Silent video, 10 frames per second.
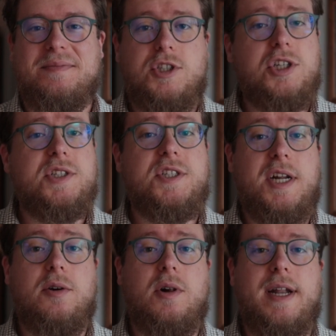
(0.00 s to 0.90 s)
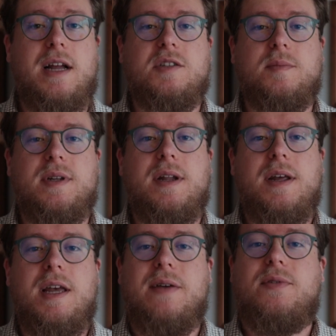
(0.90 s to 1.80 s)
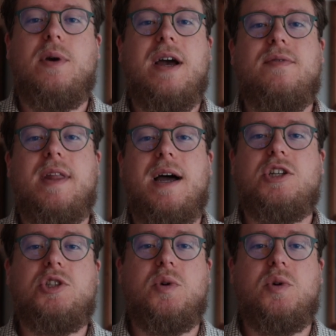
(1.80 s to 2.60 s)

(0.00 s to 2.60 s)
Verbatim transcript: Just a general announcement, if you have not